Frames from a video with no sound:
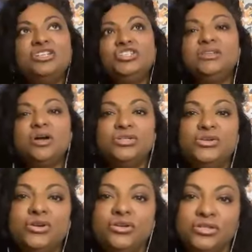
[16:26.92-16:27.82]
just
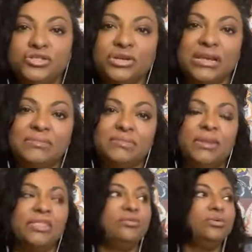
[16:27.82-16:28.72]
nocturnal dreams
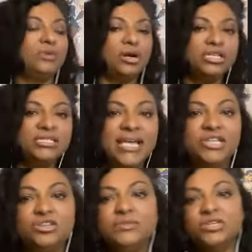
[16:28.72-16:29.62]
but through our
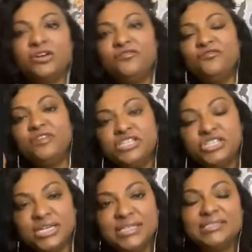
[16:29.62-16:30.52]
daydreams and our
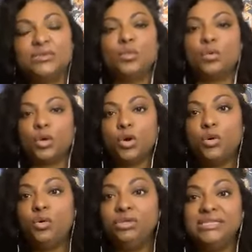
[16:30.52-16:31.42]
visions and what we're
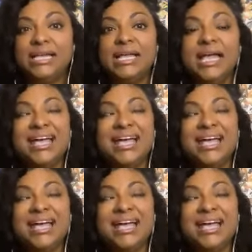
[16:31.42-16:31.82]
holding